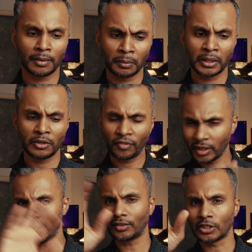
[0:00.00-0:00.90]
Well, when you
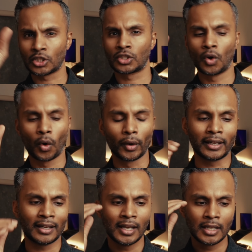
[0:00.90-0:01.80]
figured out the
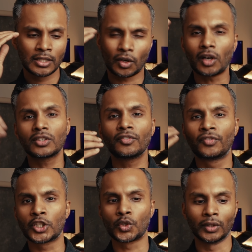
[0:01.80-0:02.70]
story, start to
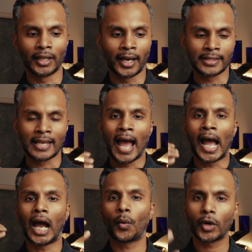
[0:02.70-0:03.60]
visualize
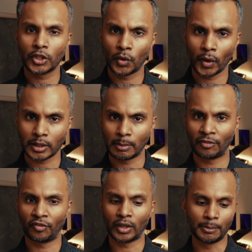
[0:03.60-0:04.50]
how are you going to be
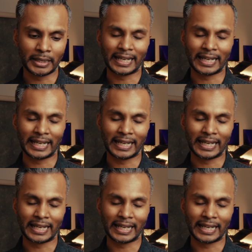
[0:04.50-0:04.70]
filming